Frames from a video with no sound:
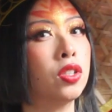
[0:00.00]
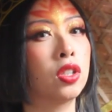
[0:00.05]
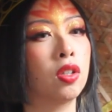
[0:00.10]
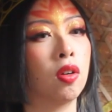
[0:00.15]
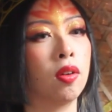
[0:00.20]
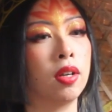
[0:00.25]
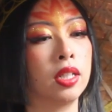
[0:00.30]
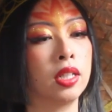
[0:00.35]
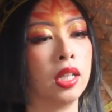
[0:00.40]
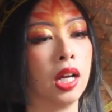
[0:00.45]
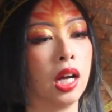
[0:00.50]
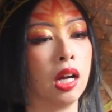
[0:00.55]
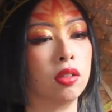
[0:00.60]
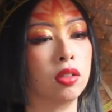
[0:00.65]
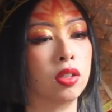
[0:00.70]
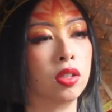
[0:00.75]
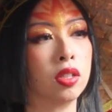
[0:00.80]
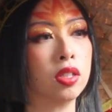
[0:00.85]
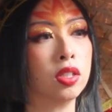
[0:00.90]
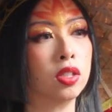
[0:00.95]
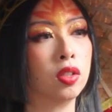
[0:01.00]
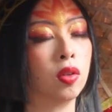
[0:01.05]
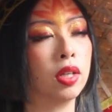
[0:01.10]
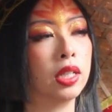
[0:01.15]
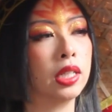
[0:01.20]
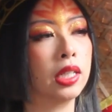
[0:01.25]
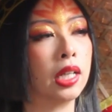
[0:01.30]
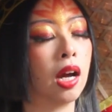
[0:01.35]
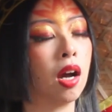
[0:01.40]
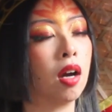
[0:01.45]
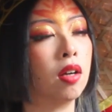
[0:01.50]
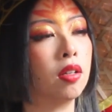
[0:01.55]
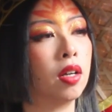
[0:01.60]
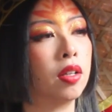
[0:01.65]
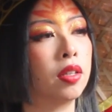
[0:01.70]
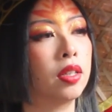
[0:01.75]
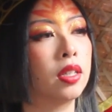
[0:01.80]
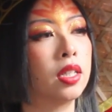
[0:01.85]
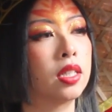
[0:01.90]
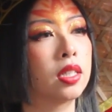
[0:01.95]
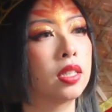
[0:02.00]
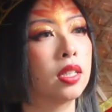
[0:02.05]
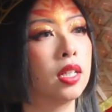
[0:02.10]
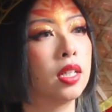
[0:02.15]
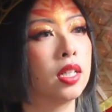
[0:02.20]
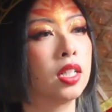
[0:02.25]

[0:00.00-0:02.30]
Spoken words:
going down on this